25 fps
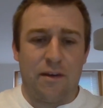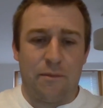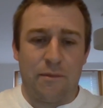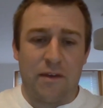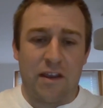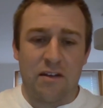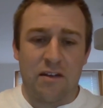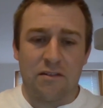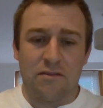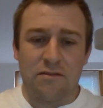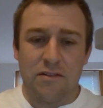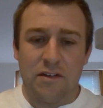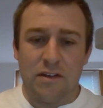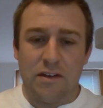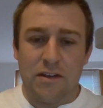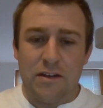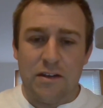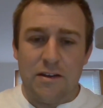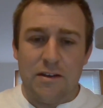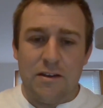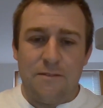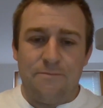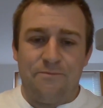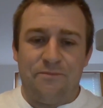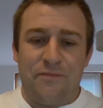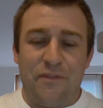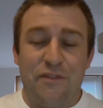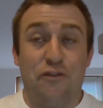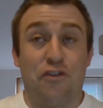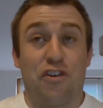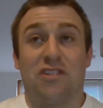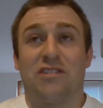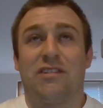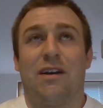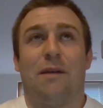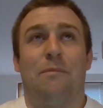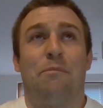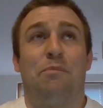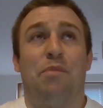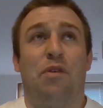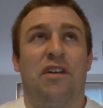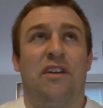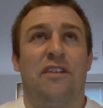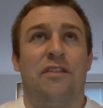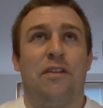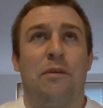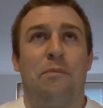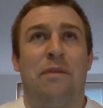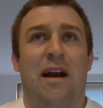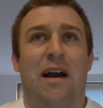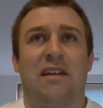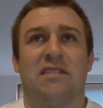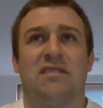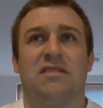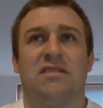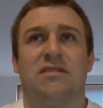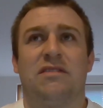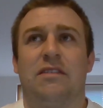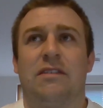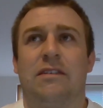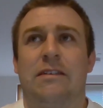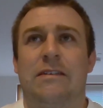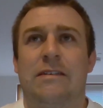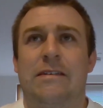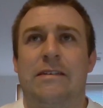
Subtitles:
I mean, for example, in the past,